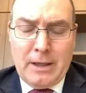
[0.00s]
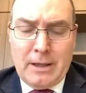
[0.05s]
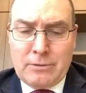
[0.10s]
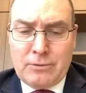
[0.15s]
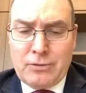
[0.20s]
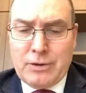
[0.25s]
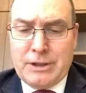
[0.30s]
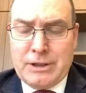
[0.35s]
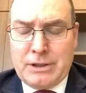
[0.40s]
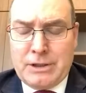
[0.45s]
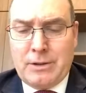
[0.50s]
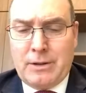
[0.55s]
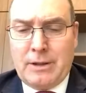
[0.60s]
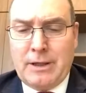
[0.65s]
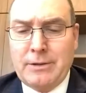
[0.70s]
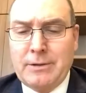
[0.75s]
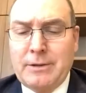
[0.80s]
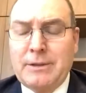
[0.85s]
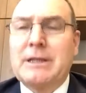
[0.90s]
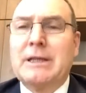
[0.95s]
traditional
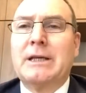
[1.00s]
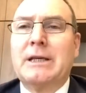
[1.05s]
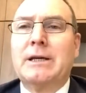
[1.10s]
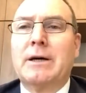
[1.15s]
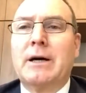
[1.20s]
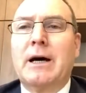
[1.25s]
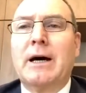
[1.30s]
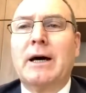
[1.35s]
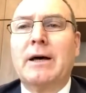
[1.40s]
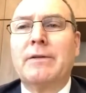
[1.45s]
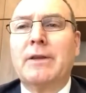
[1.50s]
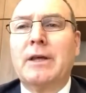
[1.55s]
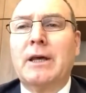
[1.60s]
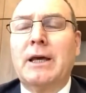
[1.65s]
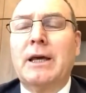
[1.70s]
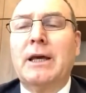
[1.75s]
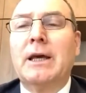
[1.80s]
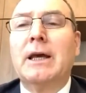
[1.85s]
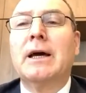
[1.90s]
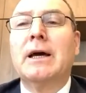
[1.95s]
owners here are
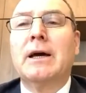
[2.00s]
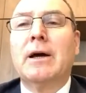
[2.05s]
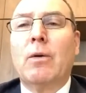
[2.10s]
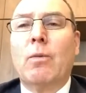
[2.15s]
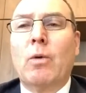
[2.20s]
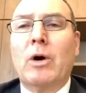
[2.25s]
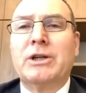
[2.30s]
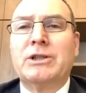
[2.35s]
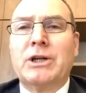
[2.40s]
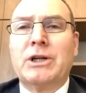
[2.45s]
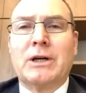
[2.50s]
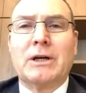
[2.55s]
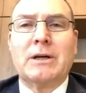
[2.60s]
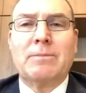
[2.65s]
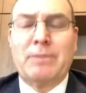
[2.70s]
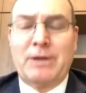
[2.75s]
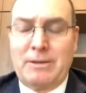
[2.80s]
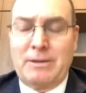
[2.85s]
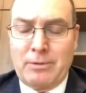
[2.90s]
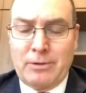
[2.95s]
the Whadjuk
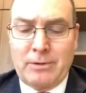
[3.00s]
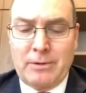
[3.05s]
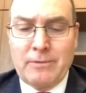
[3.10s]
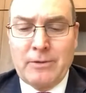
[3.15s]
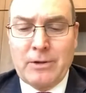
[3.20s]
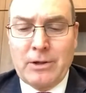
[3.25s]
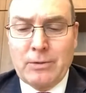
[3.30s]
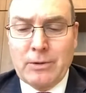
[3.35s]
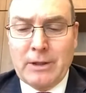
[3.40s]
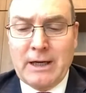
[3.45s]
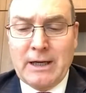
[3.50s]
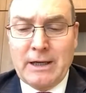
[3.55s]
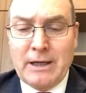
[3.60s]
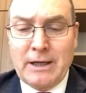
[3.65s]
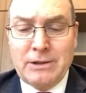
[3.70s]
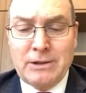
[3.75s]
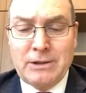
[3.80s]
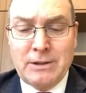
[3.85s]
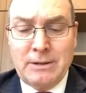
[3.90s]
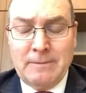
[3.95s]
people of the Noongar
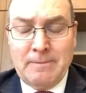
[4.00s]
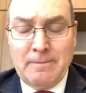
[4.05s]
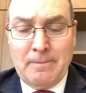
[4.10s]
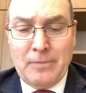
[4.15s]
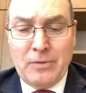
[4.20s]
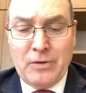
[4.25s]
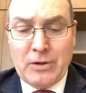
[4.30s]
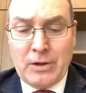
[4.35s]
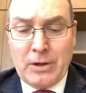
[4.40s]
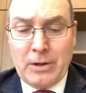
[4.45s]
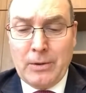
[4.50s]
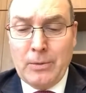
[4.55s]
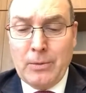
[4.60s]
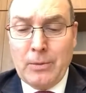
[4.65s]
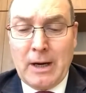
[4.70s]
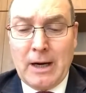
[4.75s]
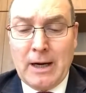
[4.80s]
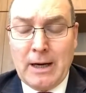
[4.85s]
Nation. So